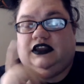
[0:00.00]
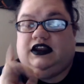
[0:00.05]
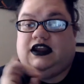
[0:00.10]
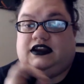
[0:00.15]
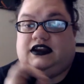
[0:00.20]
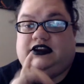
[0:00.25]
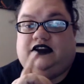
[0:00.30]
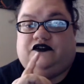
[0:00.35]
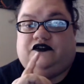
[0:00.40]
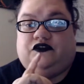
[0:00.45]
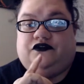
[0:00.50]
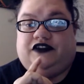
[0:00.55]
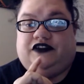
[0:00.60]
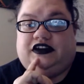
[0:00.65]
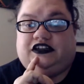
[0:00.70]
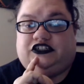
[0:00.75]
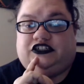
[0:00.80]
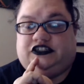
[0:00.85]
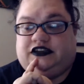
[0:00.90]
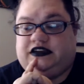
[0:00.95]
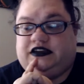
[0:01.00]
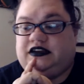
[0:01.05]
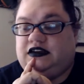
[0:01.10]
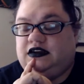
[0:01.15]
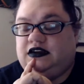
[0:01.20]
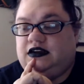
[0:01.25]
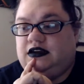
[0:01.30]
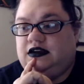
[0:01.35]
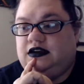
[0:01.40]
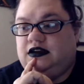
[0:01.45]
and I never finished it.
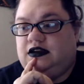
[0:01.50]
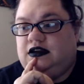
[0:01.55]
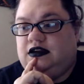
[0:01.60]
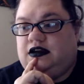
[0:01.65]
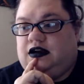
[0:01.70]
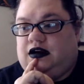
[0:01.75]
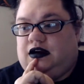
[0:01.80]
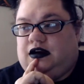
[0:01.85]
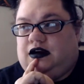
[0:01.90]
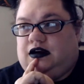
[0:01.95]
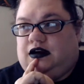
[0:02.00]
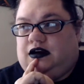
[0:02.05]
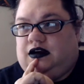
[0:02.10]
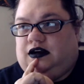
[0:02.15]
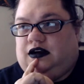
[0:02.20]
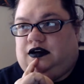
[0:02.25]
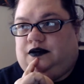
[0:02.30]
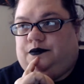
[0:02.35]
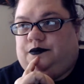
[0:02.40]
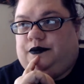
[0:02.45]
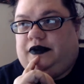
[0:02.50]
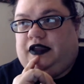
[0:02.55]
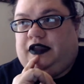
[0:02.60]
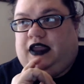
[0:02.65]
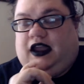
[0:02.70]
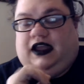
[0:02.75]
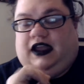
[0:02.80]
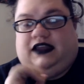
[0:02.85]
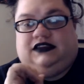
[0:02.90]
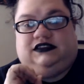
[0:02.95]

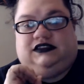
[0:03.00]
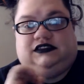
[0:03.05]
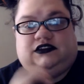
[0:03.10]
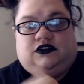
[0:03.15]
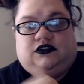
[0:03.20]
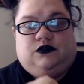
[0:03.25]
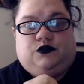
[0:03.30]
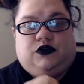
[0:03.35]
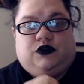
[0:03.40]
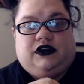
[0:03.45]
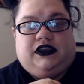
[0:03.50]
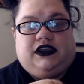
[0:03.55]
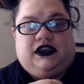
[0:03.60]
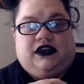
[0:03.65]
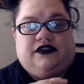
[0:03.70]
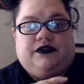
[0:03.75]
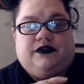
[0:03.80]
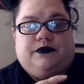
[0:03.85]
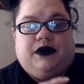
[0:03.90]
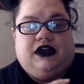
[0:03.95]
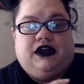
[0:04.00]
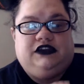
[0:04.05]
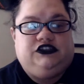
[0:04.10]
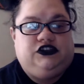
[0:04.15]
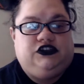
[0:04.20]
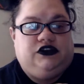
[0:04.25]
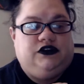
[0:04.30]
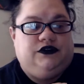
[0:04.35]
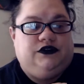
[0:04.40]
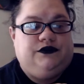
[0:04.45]
I still am working on the
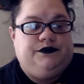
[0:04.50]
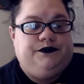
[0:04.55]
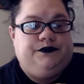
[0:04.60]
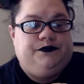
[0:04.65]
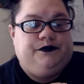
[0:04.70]
poncho,